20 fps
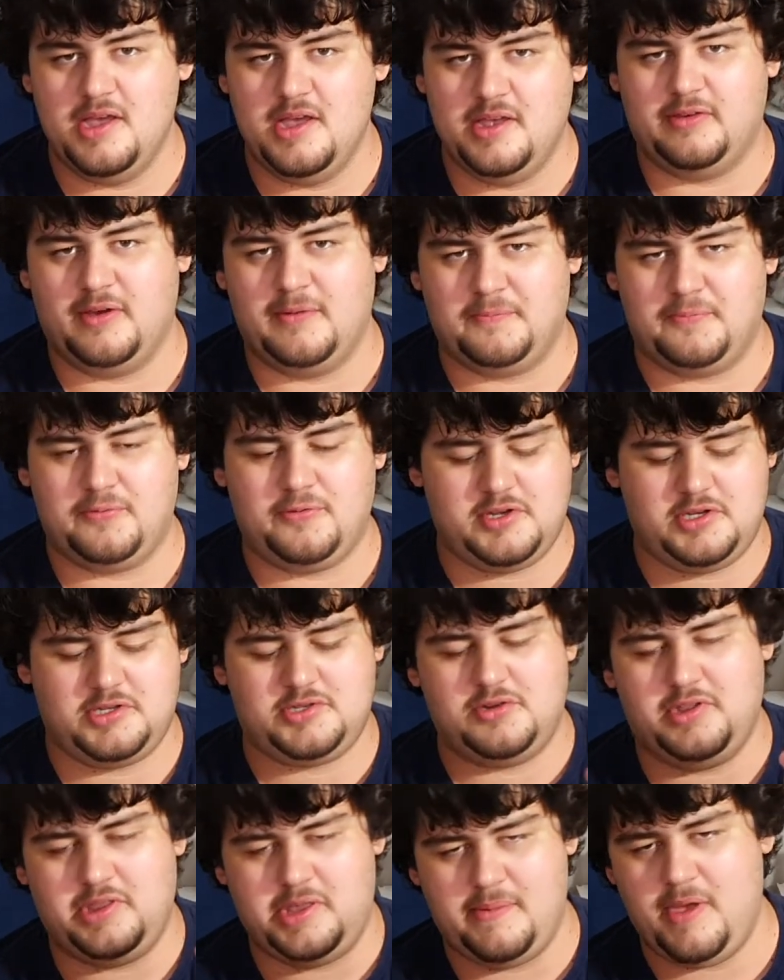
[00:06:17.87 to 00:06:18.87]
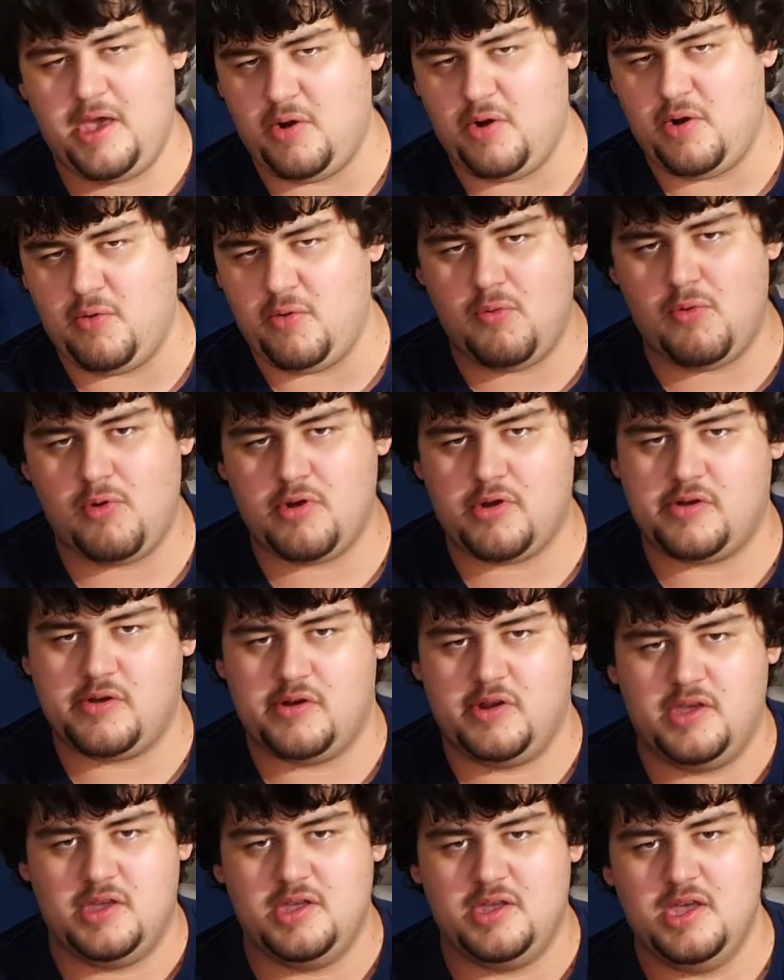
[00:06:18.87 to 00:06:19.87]
So I'm pretty sure the amount of water in
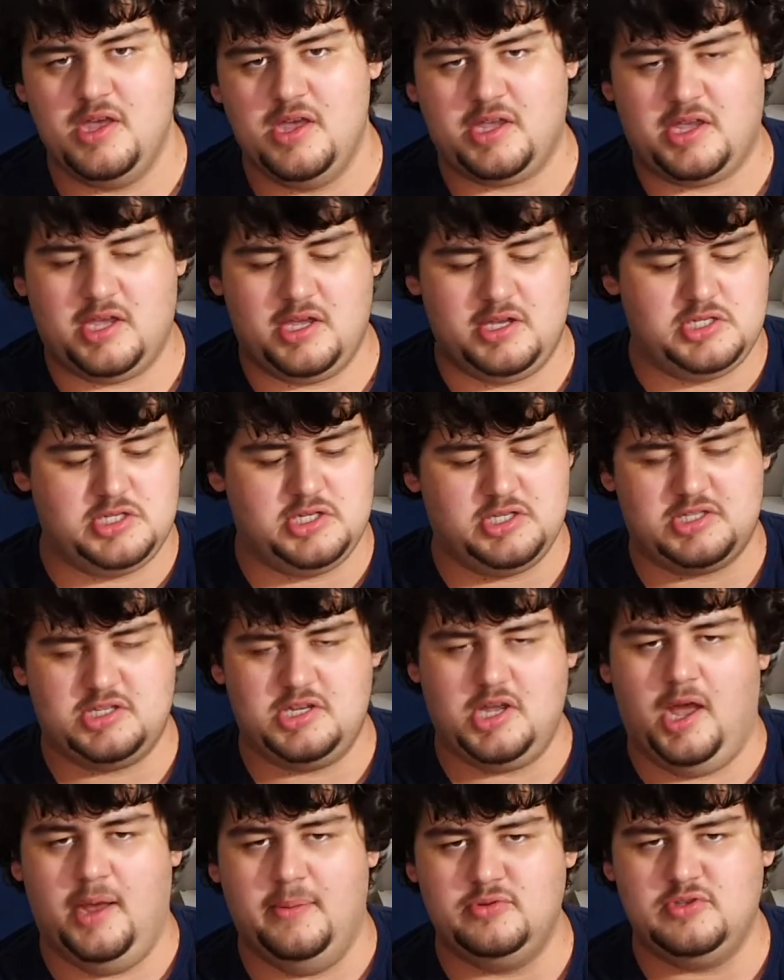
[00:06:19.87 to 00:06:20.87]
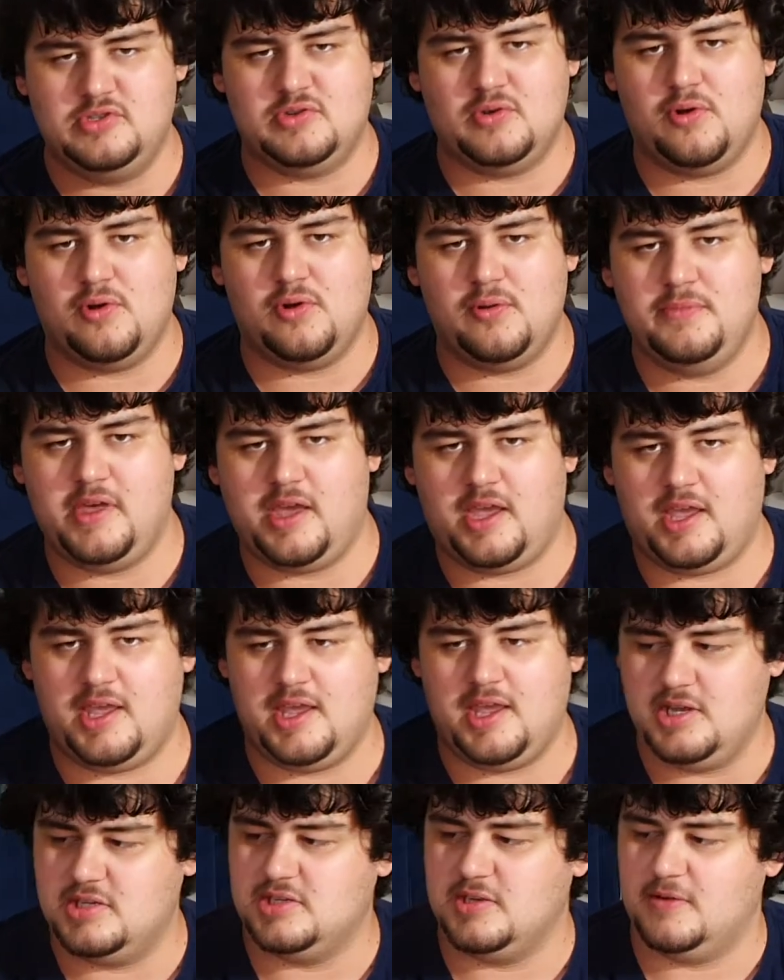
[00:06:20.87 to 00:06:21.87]
it can just absorb the
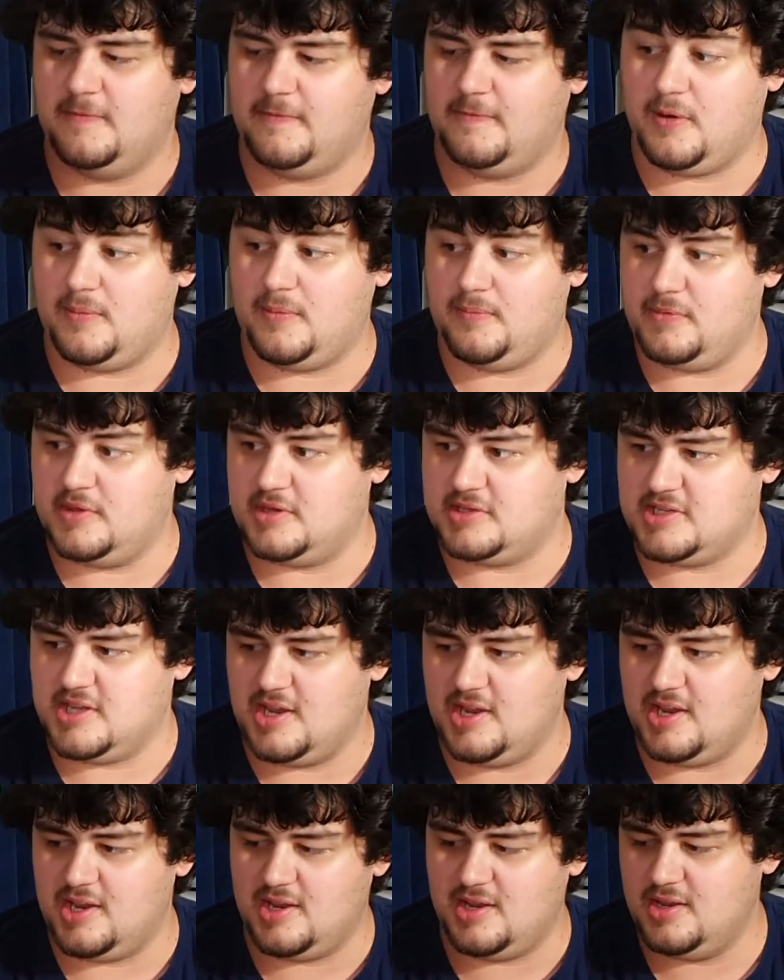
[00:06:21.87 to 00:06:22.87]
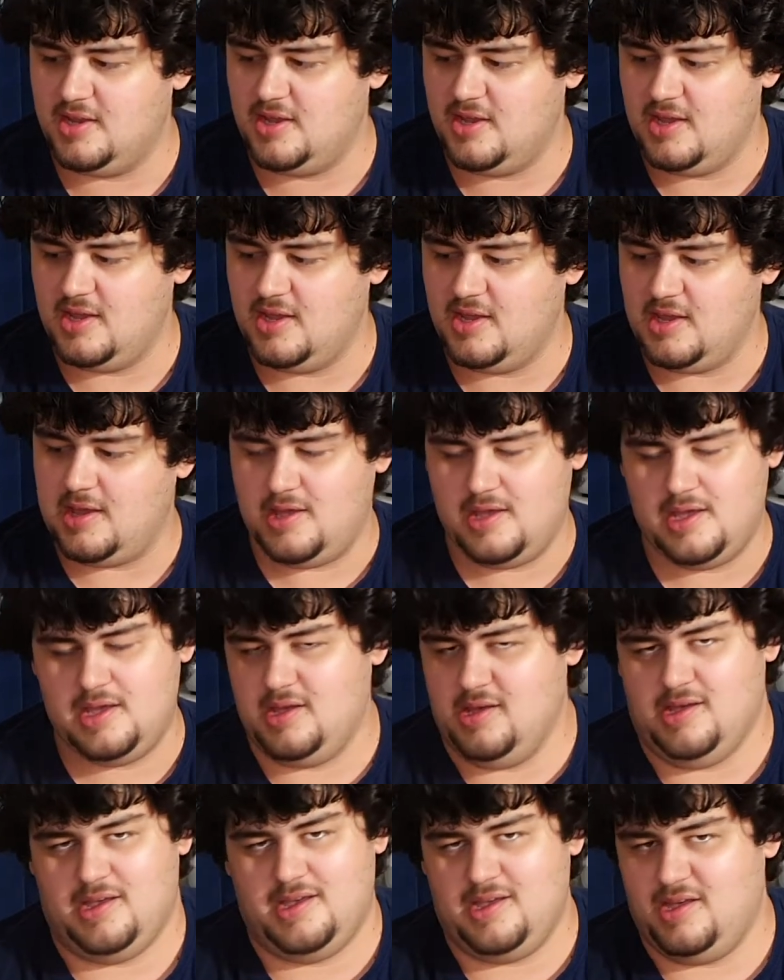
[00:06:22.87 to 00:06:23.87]
heat from the tea
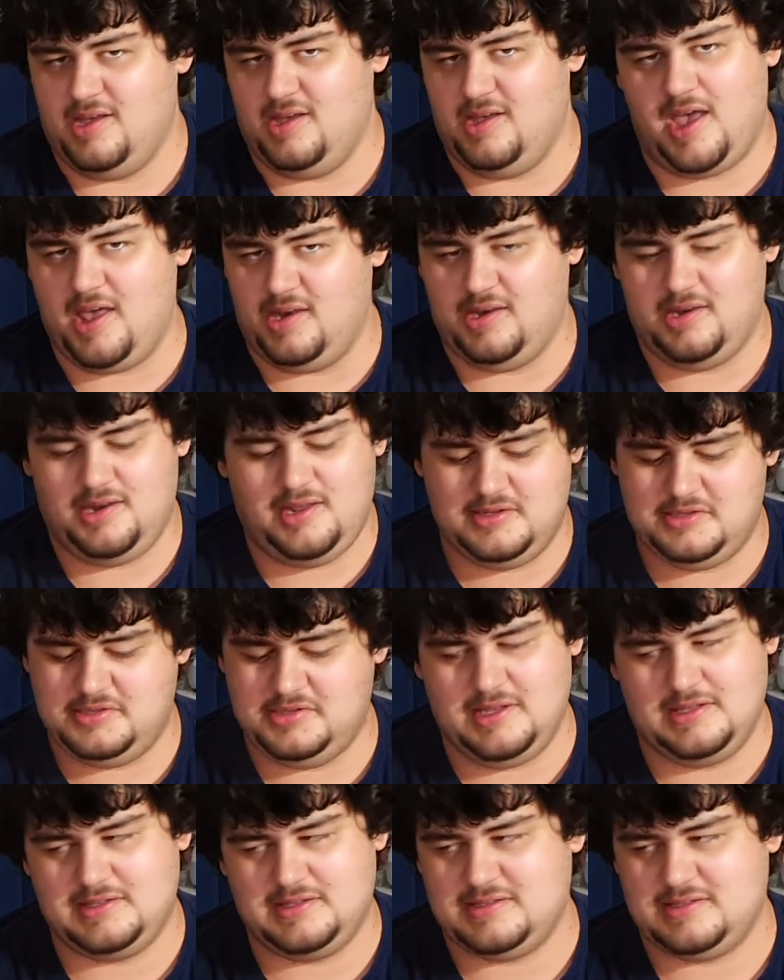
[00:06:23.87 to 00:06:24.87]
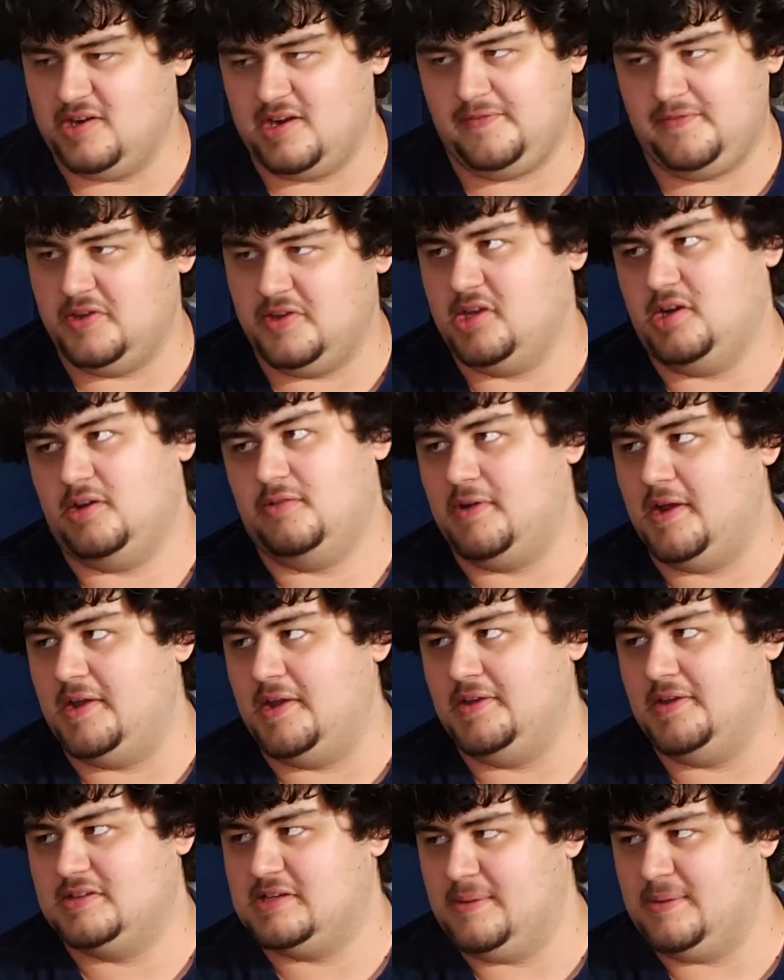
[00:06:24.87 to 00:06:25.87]
and it, it's not even going to
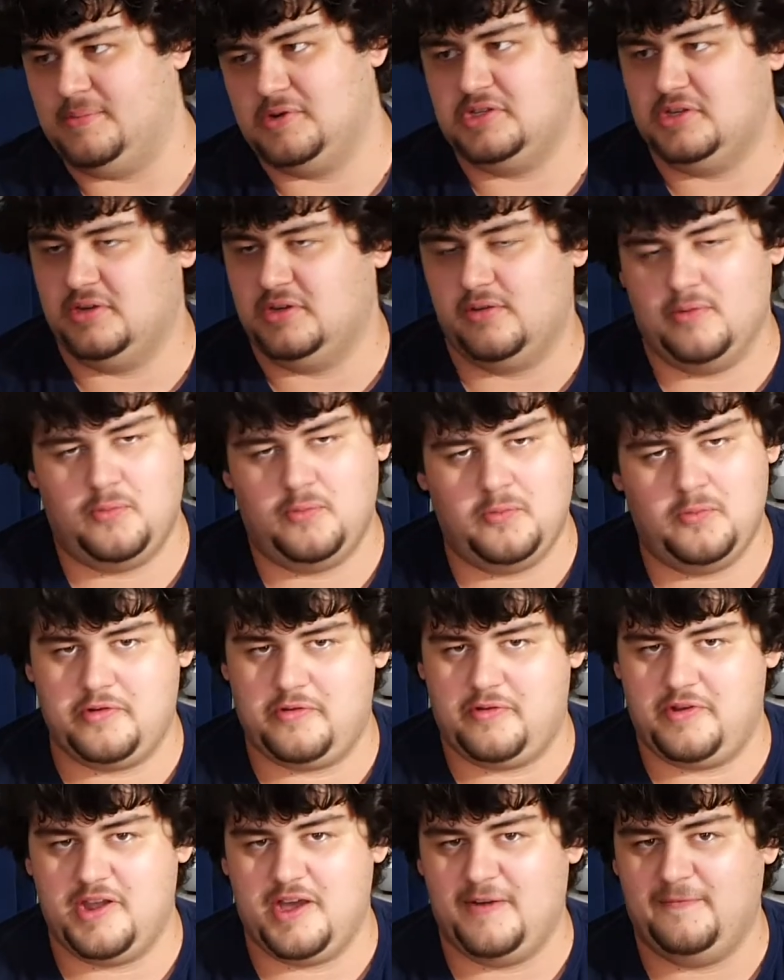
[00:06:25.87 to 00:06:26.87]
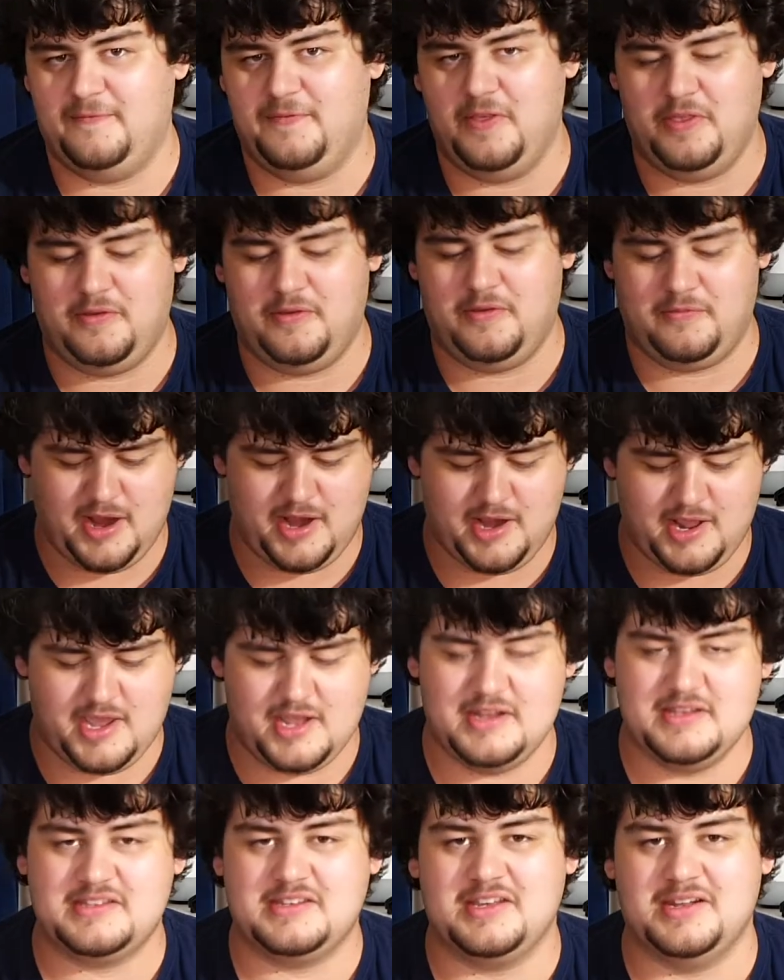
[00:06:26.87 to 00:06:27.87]
raise the temperature of the water enough that the
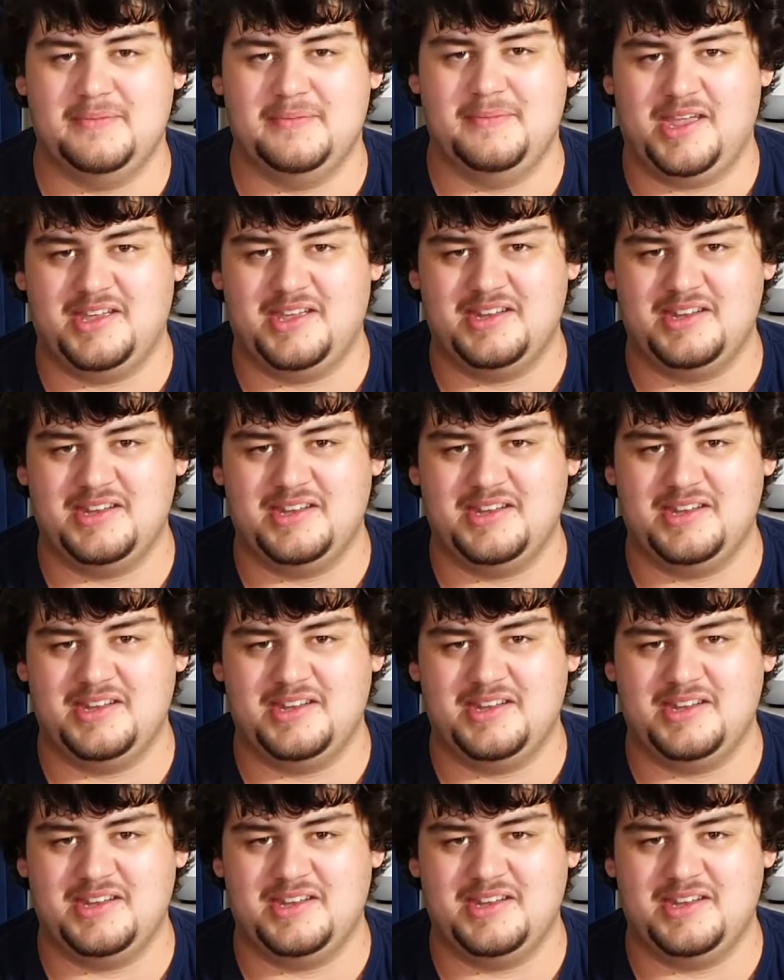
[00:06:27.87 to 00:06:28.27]
radiator is going to make a